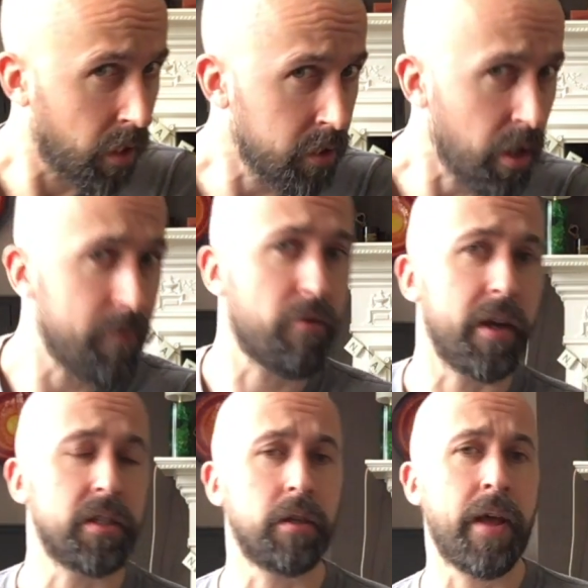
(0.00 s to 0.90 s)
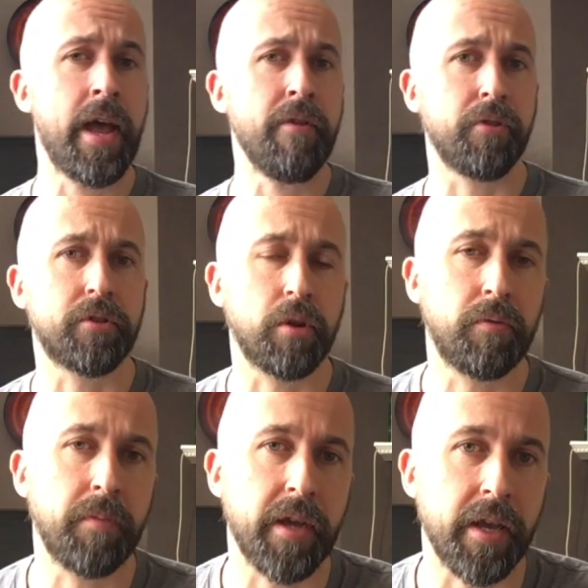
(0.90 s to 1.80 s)
I don't have a great deal of hair on the top
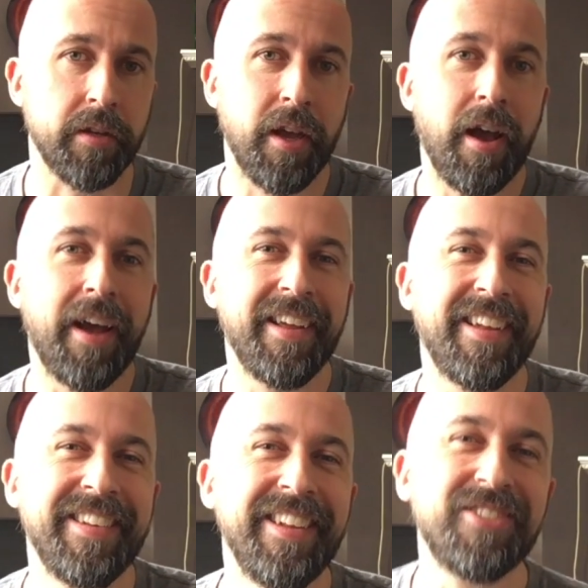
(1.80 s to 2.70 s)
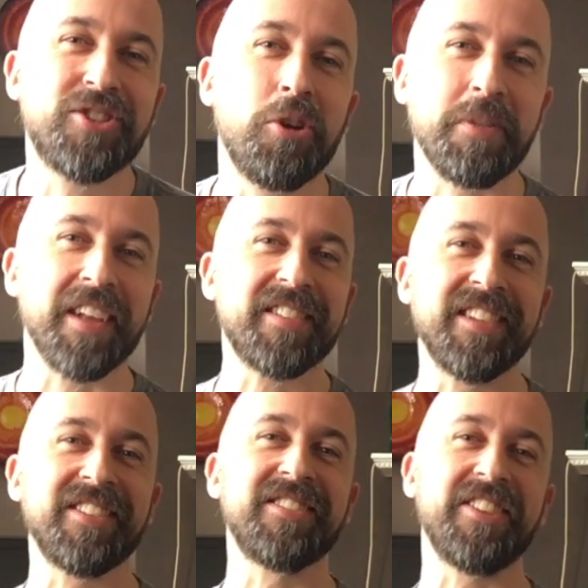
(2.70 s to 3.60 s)
of my head. I nearly stopped that
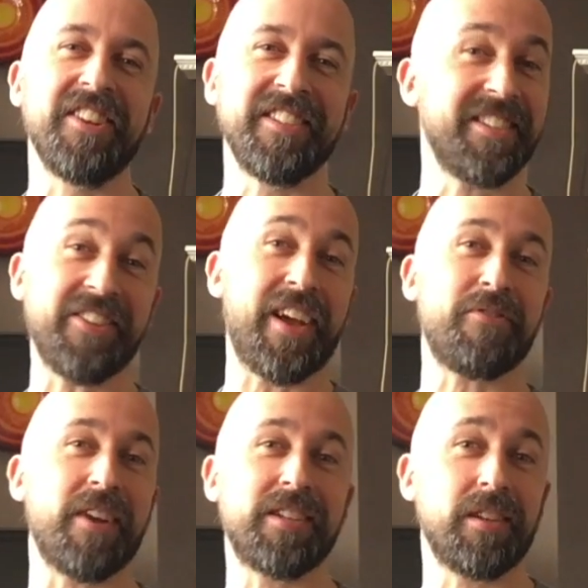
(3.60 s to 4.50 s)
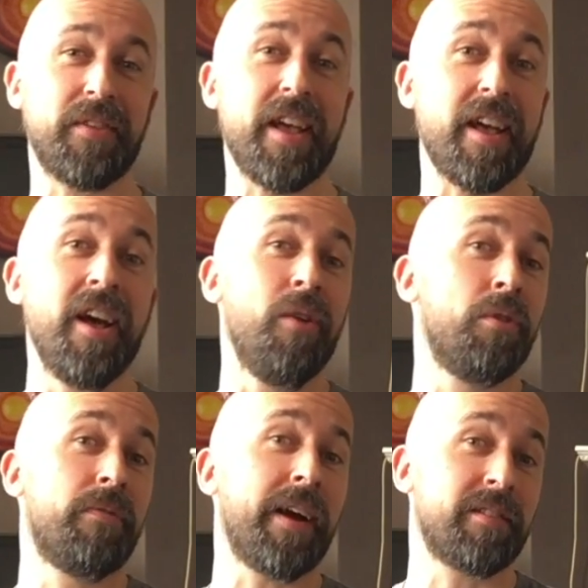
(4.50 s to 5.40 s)
sentence earlier. So I don't have a great deal of hair. Well,
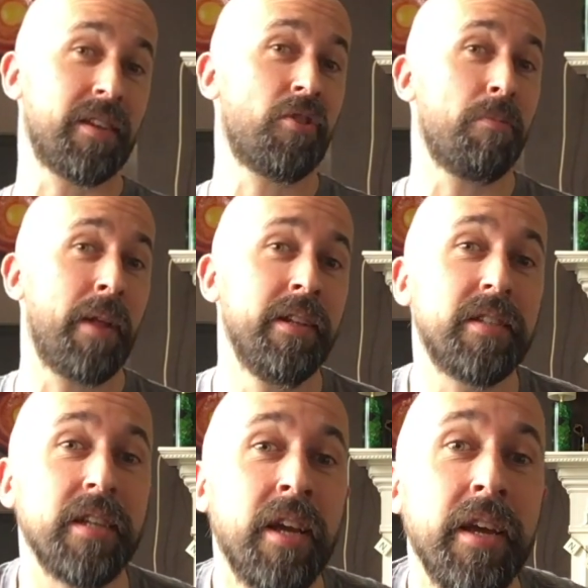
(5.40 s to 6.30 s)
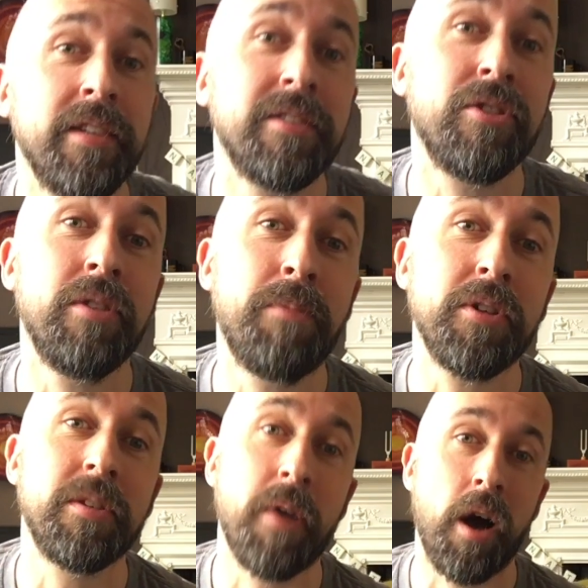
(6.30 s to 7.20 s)
the fact is I've got plenty. It's just on the
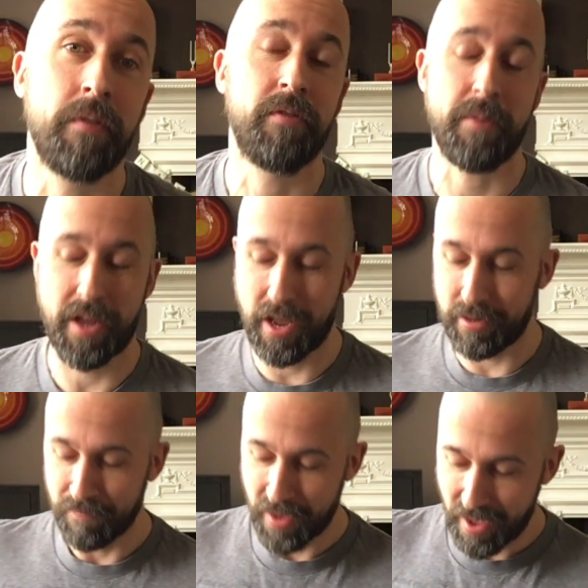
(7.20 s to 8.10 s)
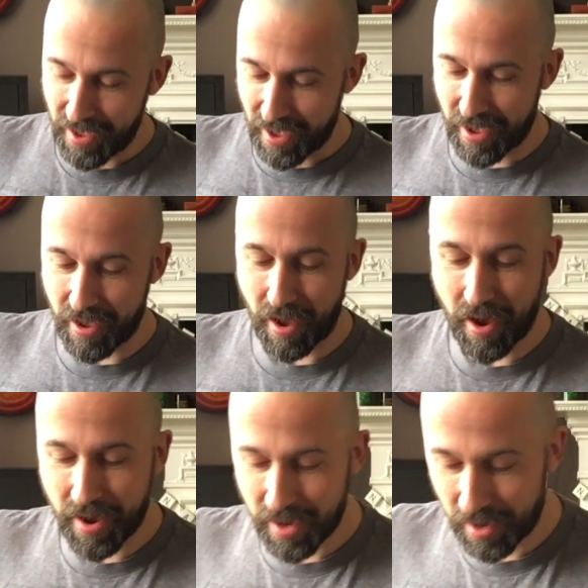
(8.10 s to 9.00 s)
bottom half of my head.
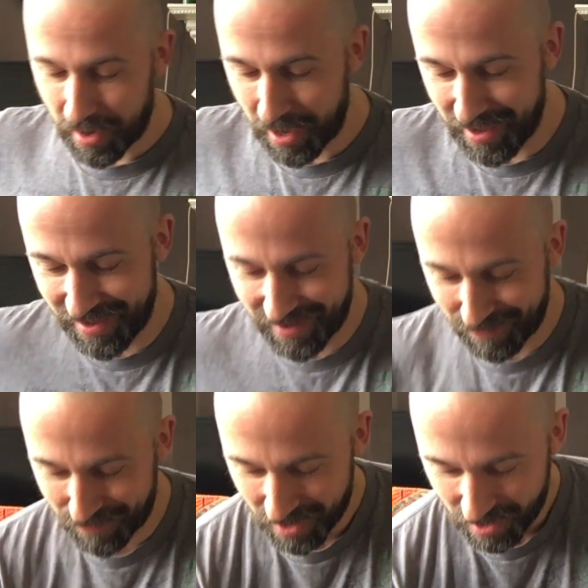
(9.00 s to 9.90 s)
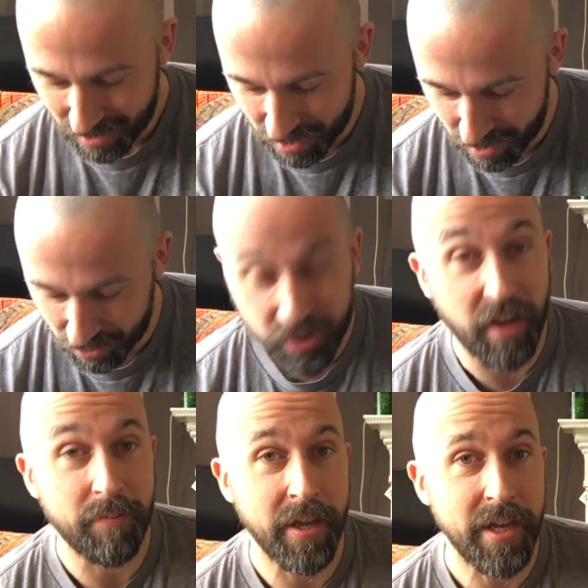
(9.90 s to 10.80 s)
I have
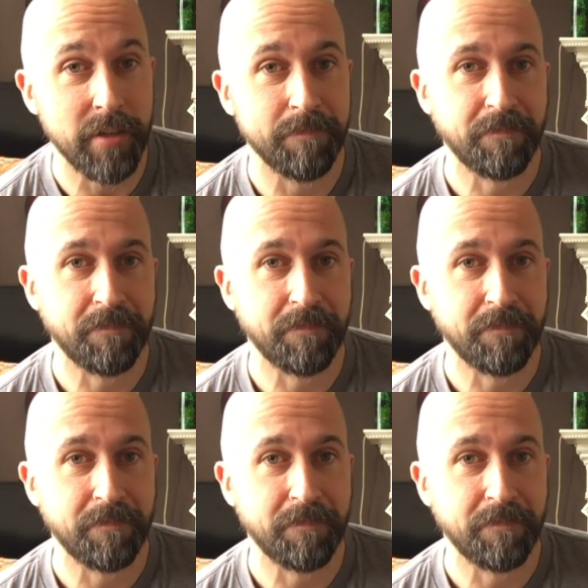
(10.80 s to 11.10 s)
shaved my head.